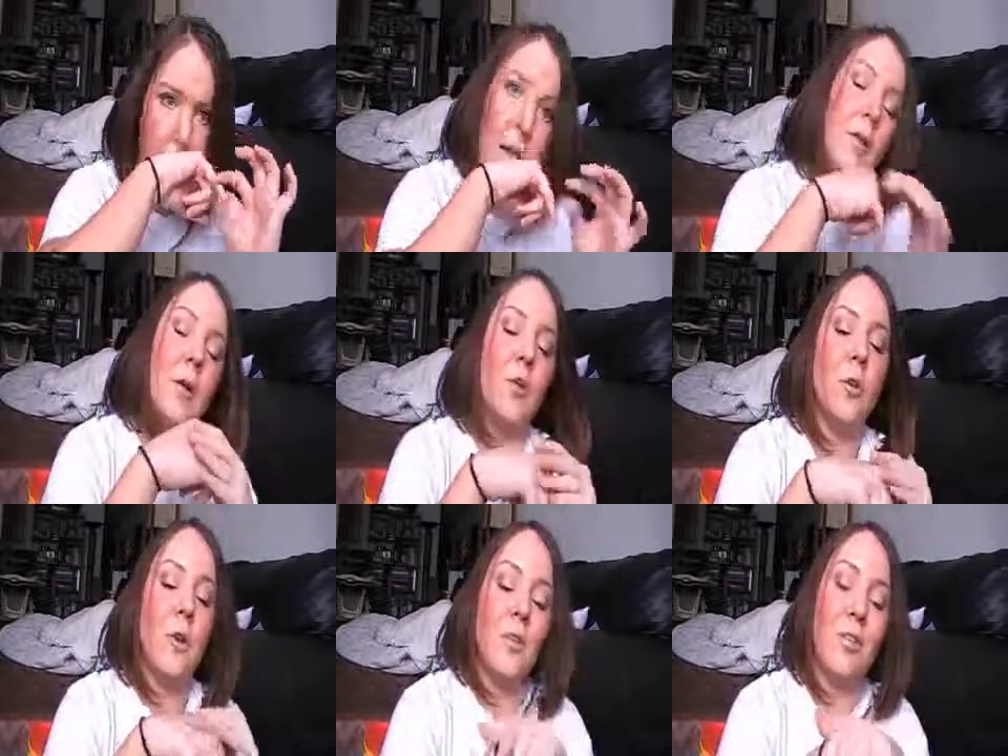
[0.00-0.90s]
It
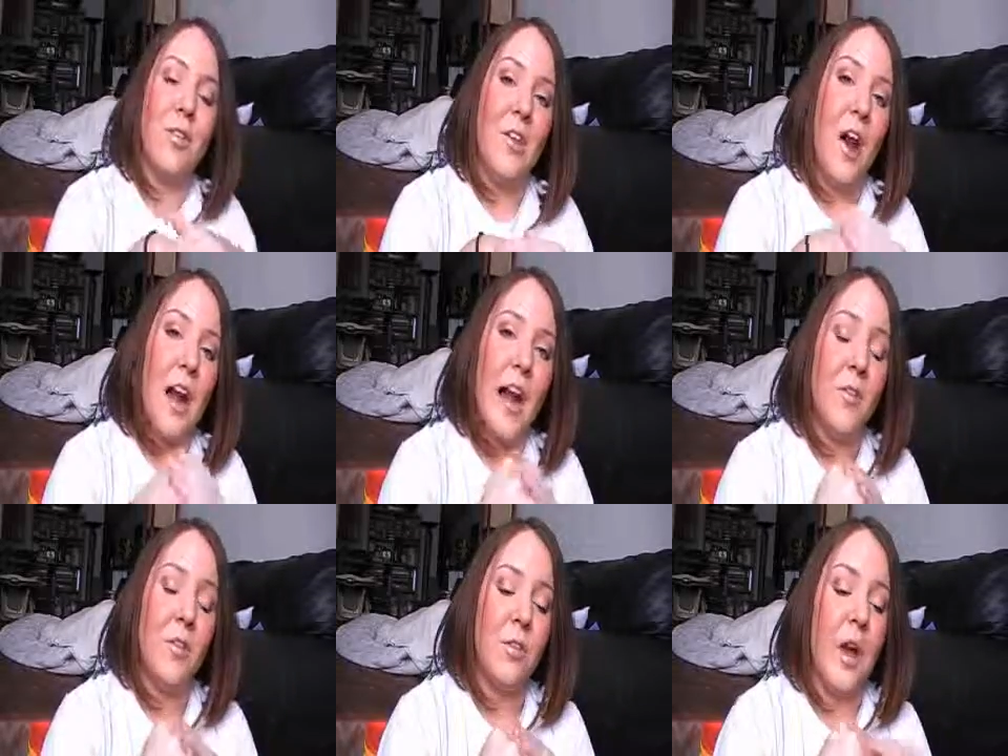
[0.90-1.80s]
literally does not have
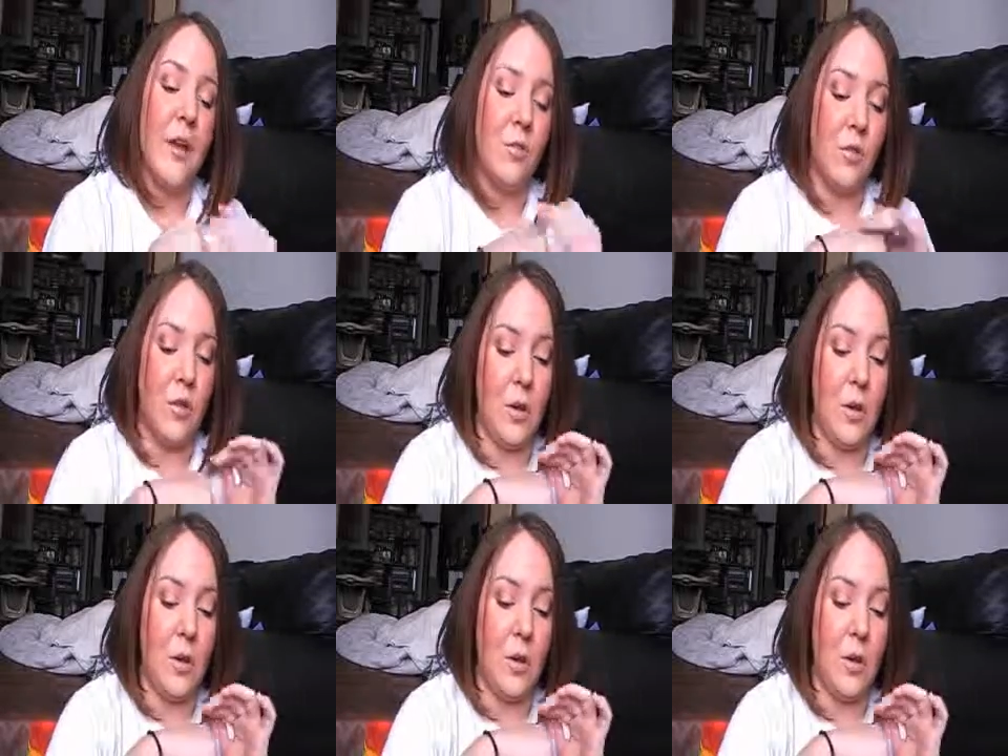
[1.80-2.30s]
a scent.